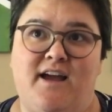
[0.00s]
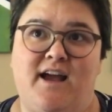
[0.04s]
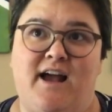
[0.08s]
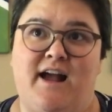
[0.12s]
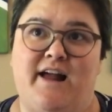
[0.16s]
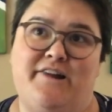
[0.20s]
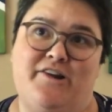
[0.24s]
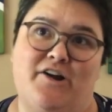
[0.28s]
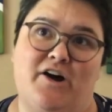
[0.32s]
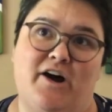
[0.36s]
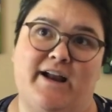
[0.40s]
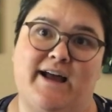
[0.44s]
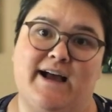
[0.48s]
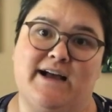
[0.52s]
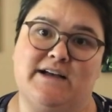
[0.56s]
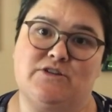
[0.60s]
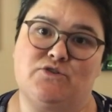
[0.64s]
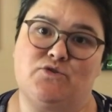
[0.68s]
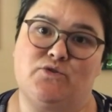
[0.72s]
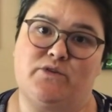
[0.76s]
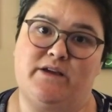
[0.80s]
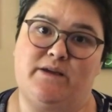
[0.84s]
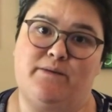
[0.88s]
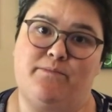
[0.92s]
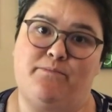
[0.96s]
and not
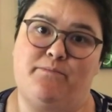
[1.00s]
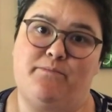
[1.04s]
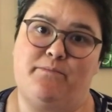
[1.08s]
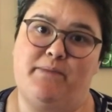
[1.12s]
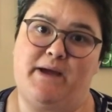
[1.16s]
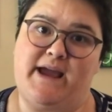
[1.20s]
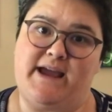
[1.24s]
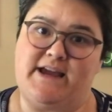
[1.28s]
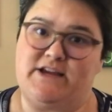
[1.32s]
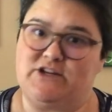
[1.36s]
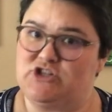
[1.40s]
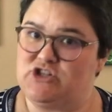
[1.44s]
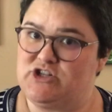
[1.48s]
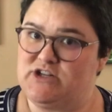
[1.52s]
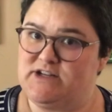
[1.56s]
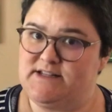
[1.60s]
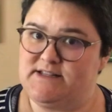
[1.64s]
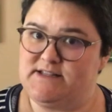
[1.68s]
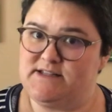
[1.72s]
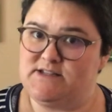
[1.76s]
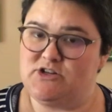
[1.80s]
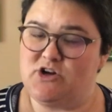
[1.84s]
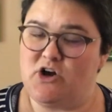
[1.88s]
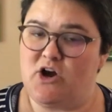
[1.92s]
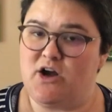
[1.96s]
actually
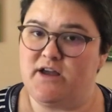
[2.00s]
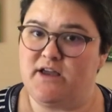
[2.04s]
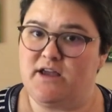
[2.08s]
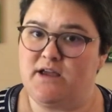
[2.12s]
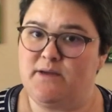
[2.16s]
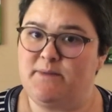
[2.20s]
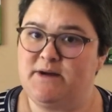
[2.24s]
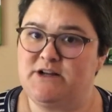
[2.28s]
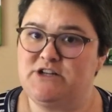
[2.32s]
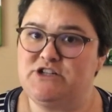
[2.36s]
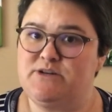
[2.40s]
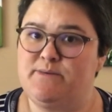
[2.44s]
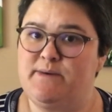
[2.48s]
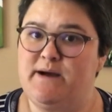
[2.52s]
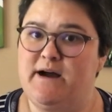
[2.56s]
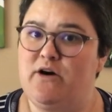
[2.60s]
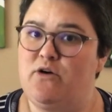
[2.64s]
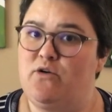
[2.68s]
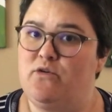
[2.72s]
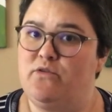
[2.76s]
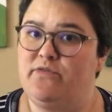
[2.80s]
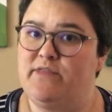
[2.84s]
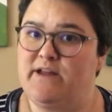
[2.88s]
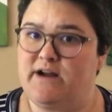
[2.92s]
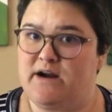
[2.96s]
patients talking much
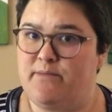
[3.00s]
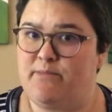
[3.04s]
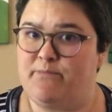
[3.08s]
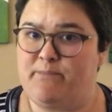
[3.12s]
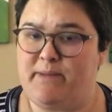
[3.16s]
about their